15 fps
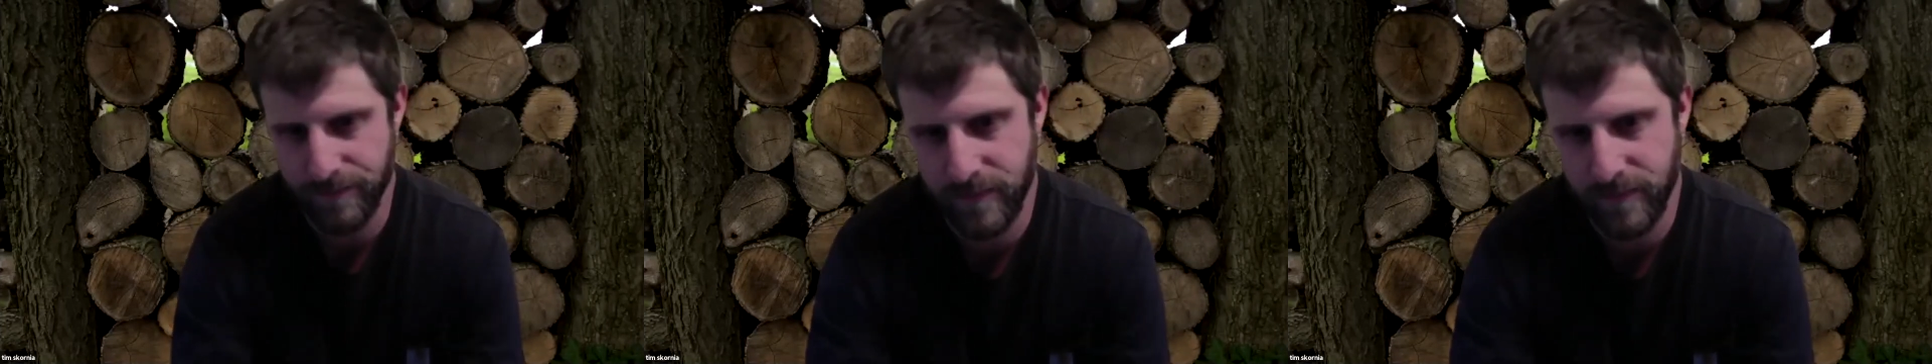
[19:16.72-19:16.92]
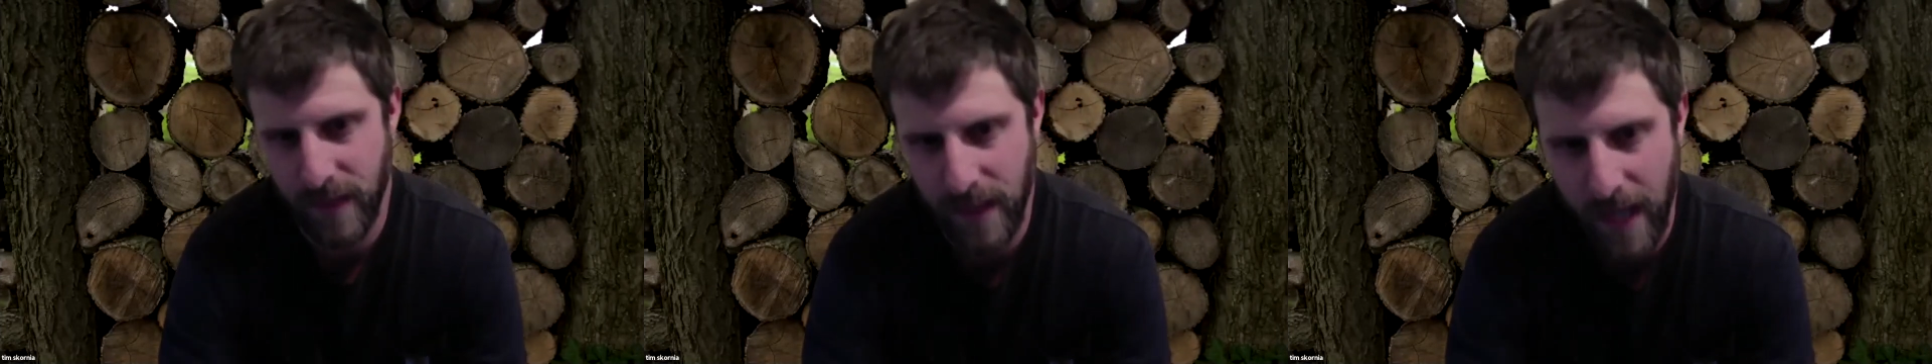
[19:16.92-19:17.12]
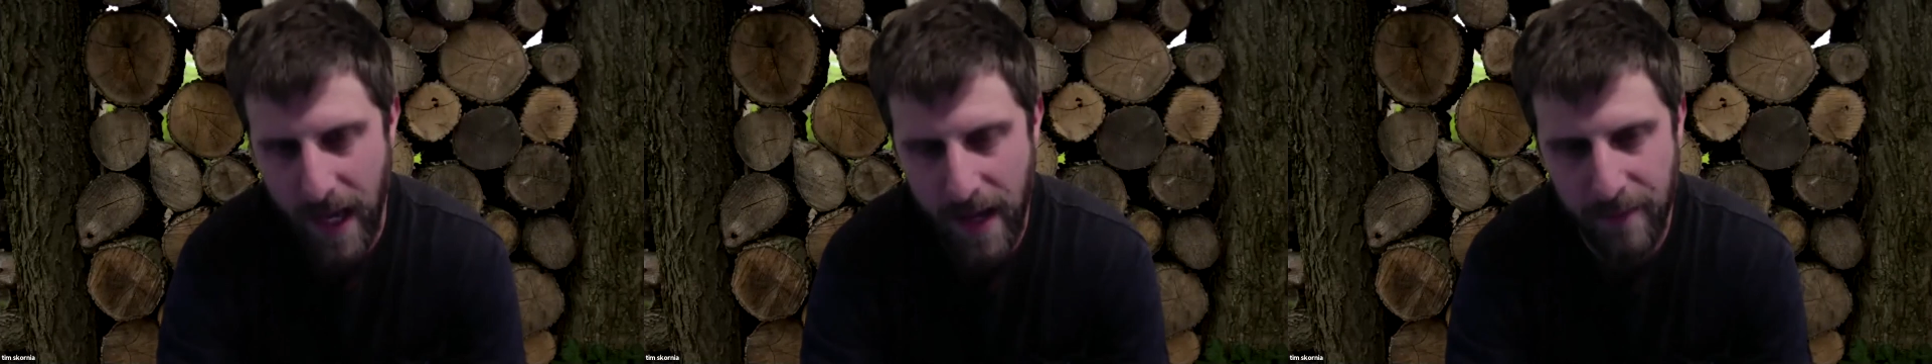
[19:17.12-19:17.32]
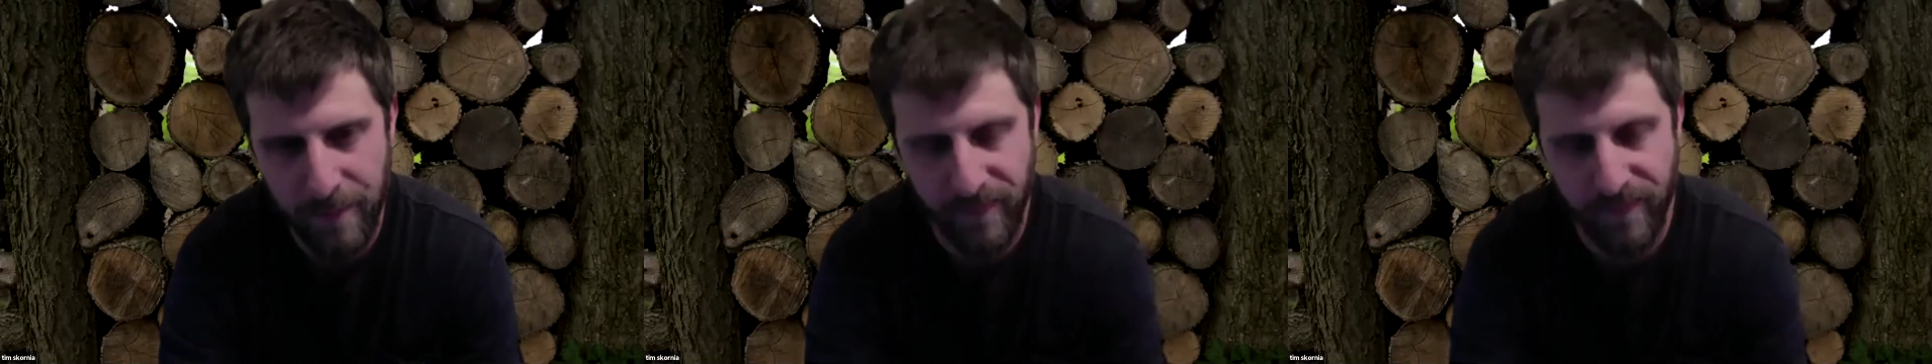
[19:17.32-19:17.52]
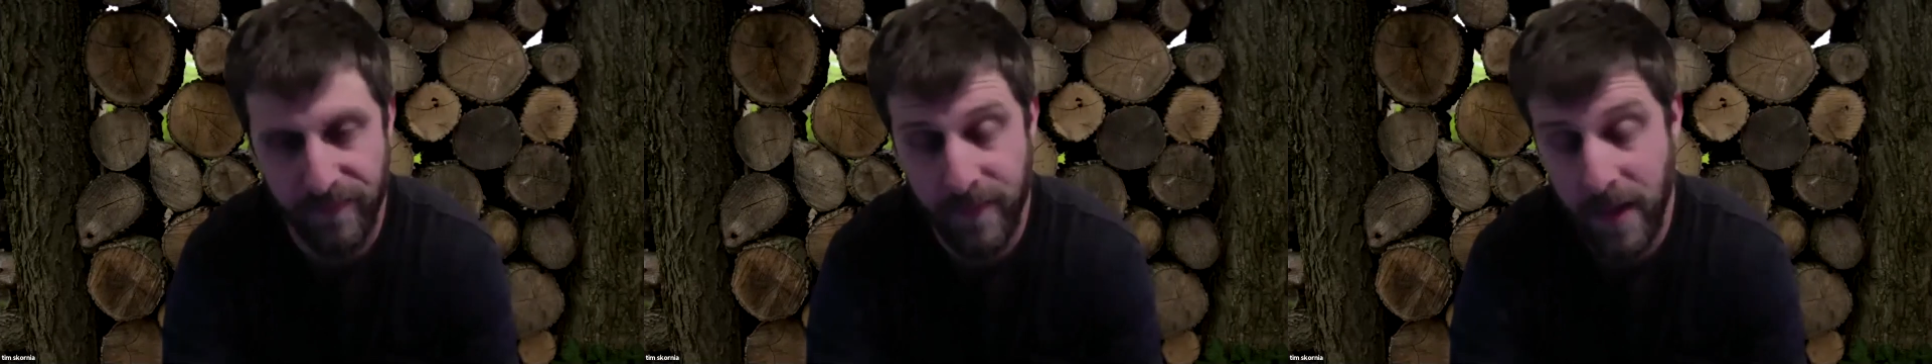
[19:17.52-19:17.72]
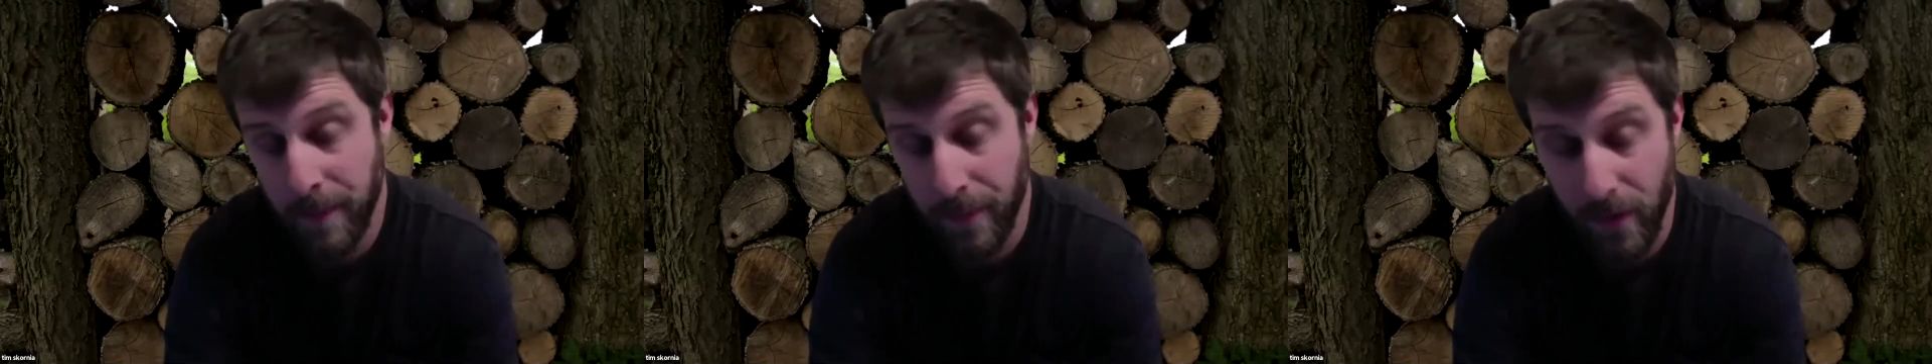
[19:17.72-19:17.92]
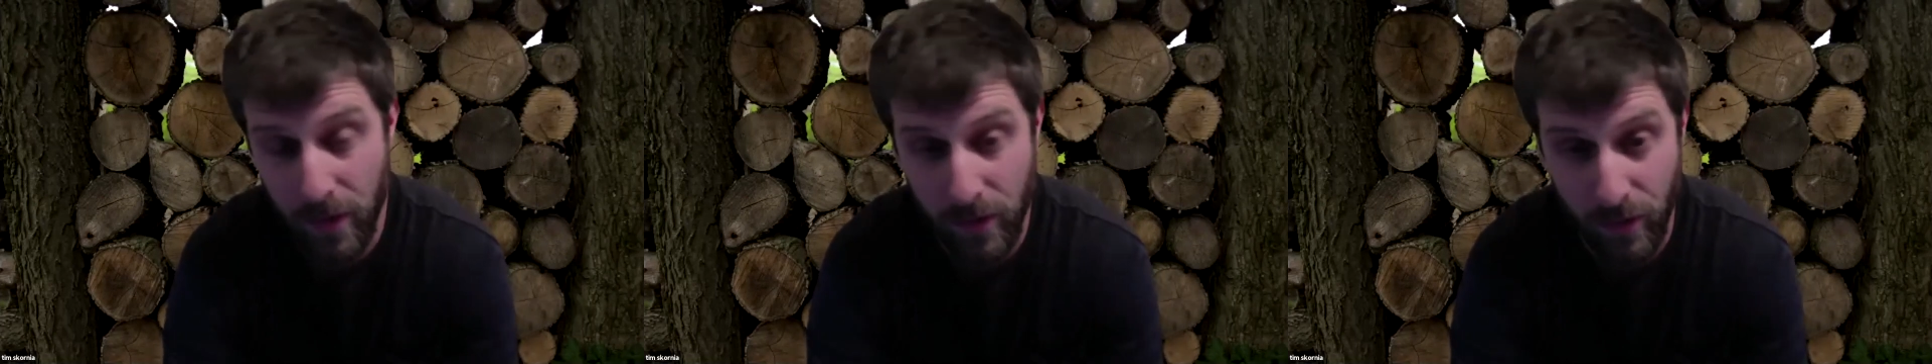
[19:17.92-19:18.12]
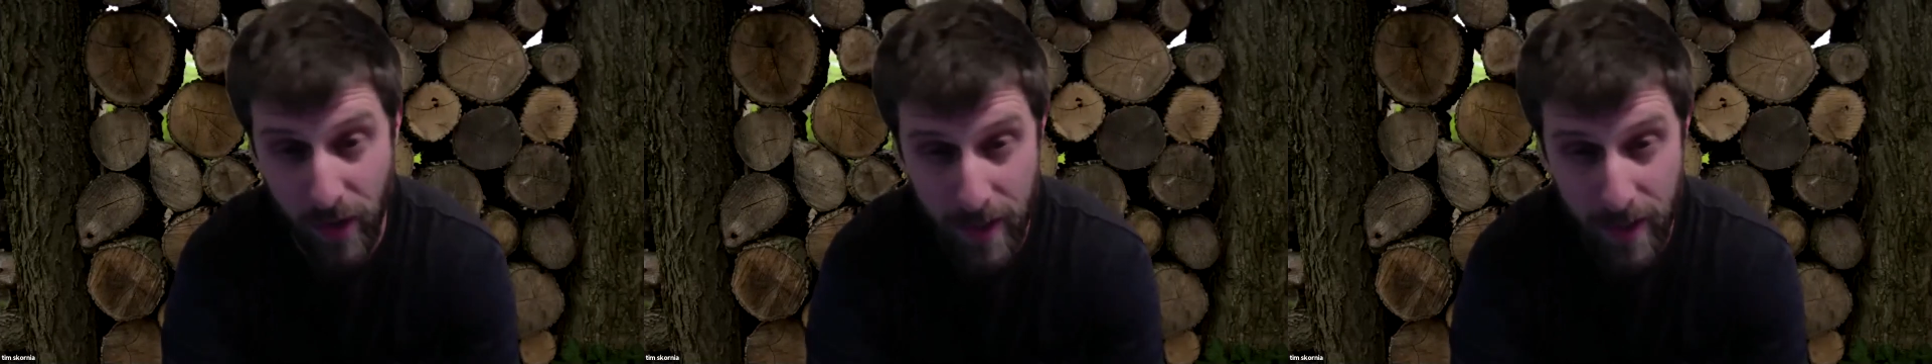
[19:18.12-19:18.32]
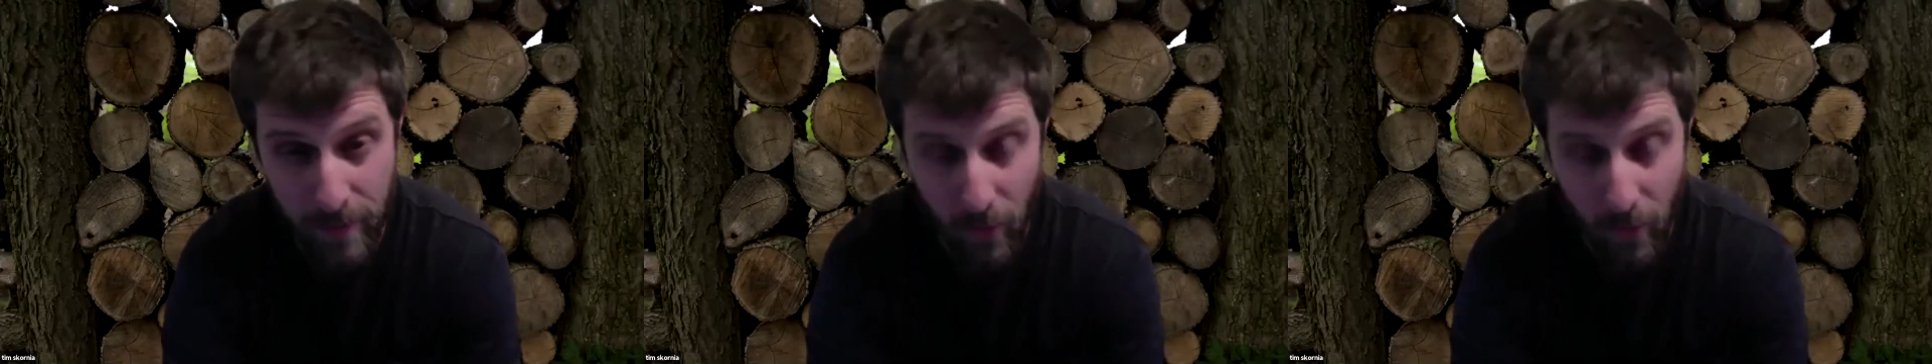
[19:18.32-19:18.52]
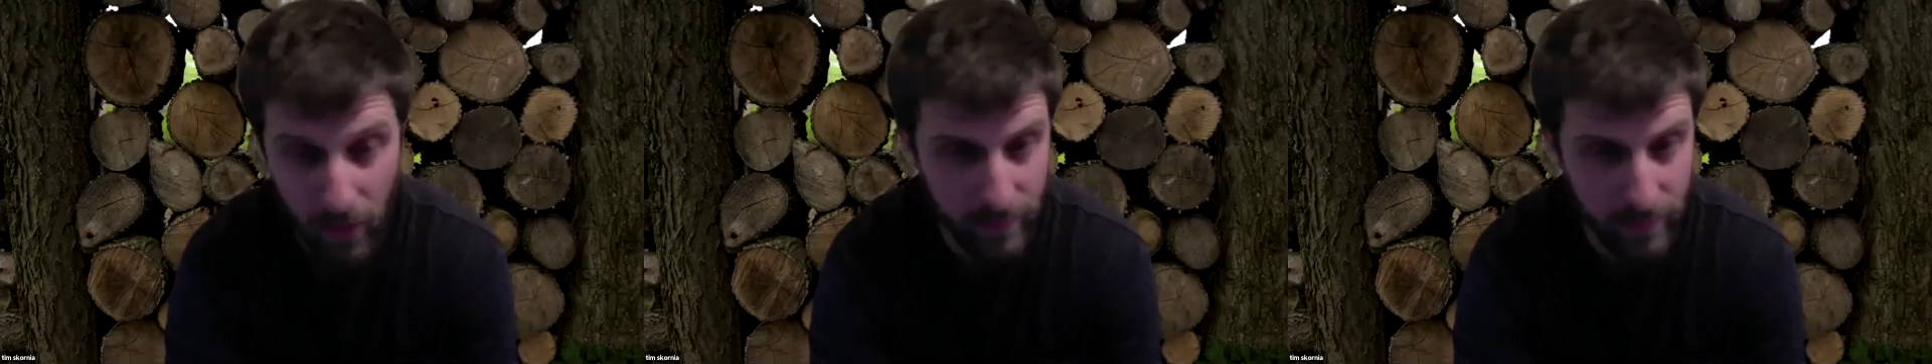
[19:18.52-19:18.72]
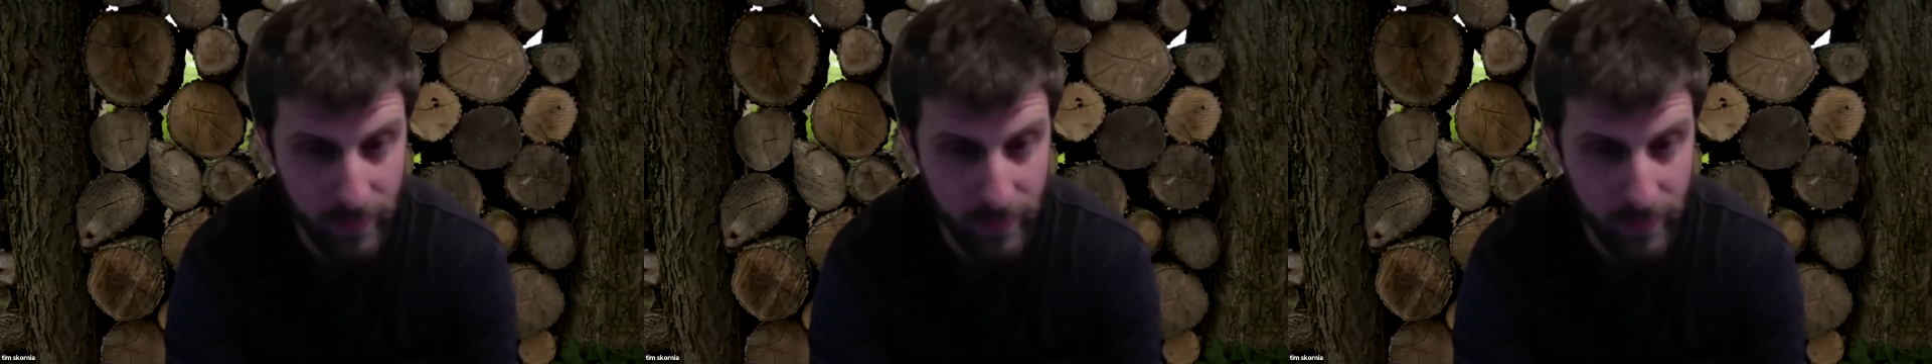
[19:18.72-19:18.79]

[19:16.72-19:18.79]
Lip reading: CAD program or